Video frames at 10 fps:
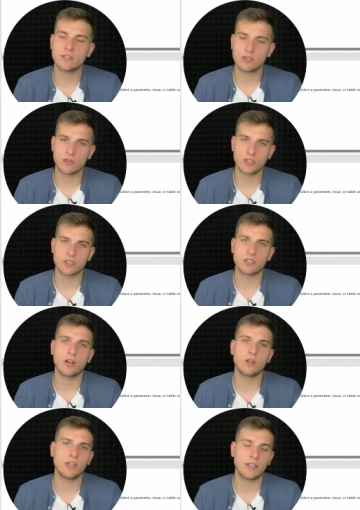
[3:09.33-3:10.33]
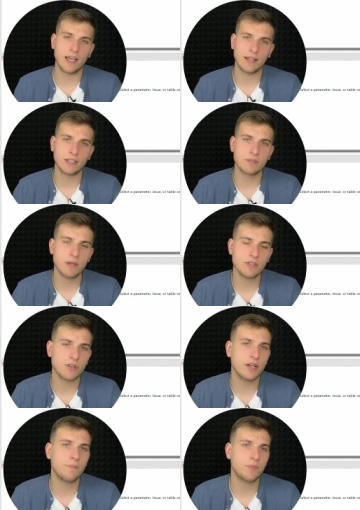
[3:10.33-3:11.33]
Search Console and Yandex
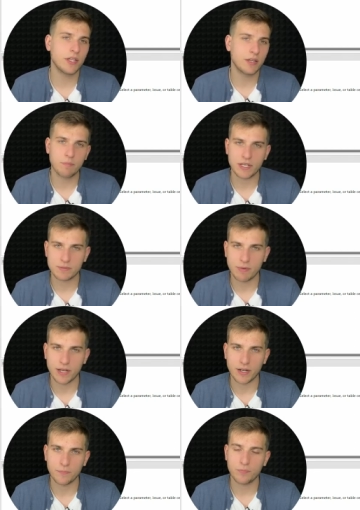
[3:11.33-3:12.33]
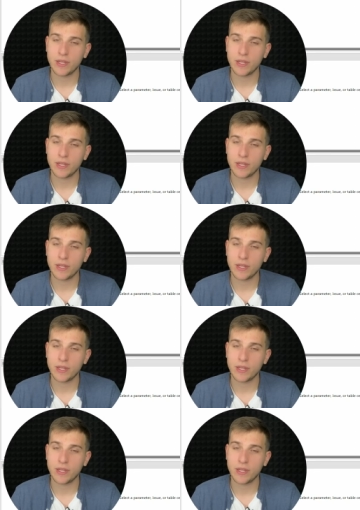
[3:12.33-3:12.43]
Metrica in Netpeak Spider.